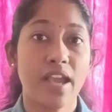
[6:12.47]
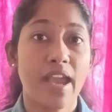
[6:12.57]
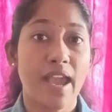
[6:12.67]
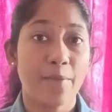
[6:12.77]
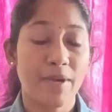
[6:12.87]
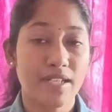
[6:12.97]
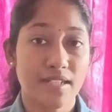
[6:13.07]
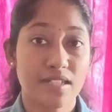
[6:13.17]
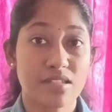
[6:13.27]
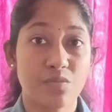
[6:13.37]
But
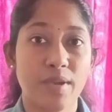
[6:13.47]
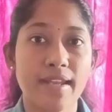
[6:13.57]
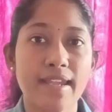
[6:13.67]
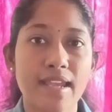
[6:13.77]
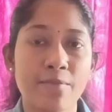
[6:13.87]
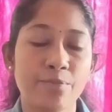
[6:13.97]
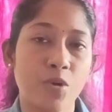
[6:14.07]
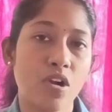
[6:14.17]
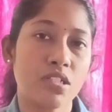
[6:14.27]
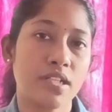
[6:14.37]
it is very
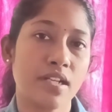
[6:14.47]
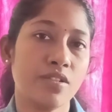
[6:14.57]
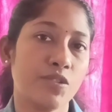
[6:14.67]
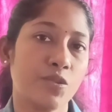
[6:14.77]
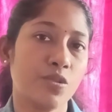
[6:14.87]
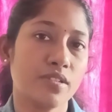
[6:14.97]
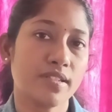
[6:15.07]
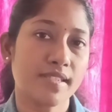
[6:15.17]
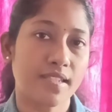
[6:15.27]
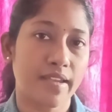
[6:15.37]
important to
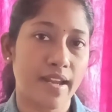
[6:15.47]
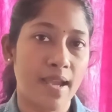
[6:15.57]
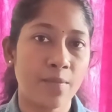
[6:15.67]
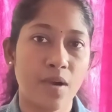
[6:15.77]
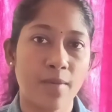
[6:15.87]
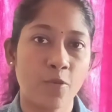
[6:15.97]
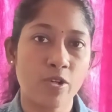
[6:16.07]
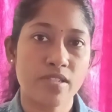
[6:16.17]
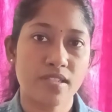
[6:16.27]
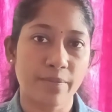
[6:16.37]
describe about
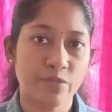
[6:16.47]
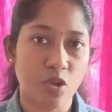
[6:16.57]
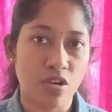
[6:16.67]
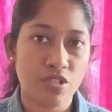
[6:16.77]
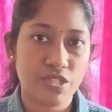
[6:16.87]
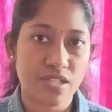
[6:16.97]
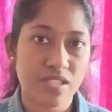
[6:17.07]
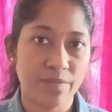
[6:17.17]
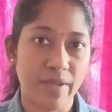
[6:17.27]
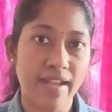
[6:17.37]

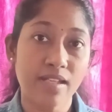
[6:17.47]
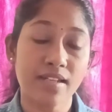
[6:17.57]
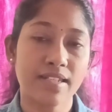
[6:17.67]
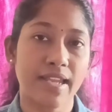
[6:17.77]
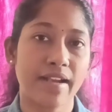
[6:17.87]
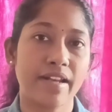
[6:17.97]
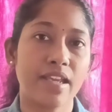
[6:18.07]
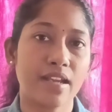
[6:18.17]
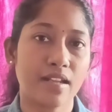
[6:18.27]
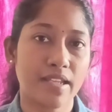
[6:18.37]
subconscious mind
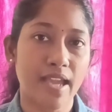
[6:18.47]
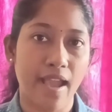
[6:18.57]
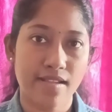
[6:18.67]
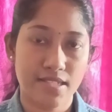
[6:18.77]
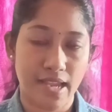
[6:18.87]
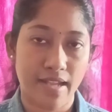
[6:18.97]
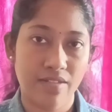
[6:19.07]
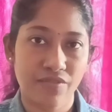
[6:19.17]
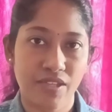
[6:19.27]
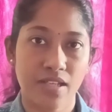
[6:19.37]
technically and
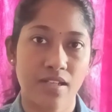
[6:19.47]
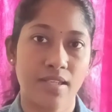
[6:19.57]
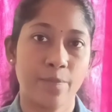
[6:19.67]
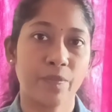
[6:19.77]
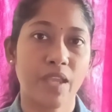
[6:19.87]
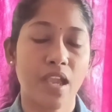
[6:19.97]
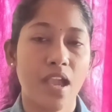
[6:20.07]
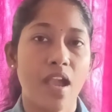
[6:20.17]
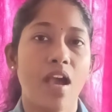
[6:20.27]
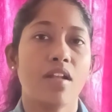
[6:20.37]
scientifically.
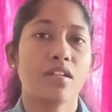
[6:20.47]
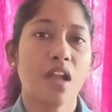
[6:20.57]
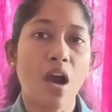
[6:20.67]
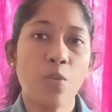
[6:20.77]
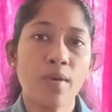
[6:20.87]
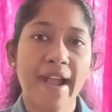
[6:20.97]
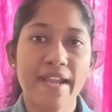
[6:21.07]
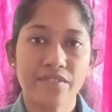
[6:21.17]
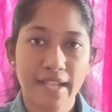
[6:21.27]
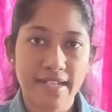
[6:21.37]
Now I
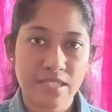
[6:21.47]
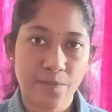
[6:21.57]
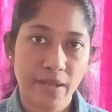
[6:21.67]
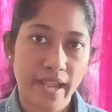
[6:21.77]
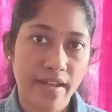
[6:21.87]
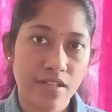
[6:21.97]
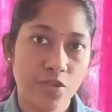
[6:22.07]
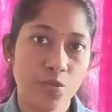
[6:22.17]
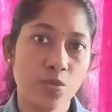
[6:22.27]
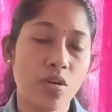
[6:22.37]
will explain
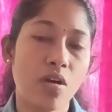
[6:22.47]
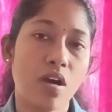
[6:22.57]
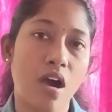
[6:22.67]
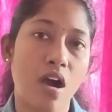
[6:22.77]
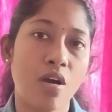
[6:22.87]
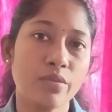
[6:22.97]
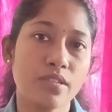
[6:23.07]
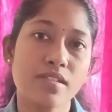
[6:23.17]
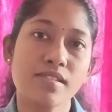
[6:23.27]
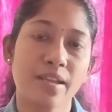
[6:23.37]
you how
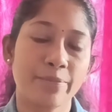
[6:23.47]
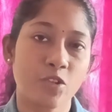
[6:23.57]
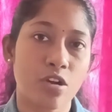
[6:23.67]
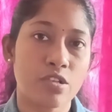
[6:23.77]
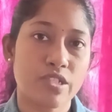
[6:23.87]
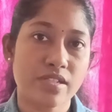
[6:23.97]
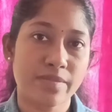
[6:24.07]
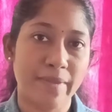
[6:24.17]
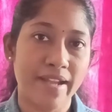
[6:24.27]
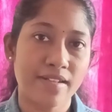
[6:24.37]
this subconscious
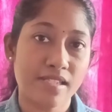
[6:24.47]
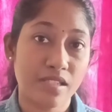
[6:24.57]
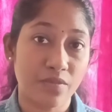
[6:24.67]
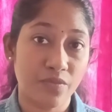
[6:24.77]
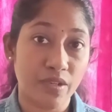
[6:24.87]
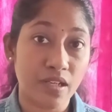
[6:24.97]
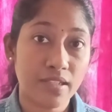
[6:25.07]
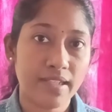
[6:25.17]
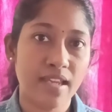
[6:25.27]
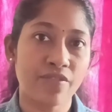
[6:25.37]
mind is
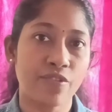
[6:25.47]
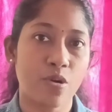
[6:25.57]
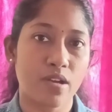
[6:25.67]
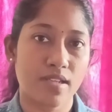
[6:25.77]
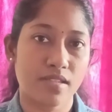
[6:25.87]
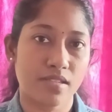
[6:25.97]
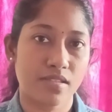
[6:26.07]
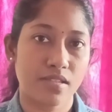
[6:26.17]
working for us.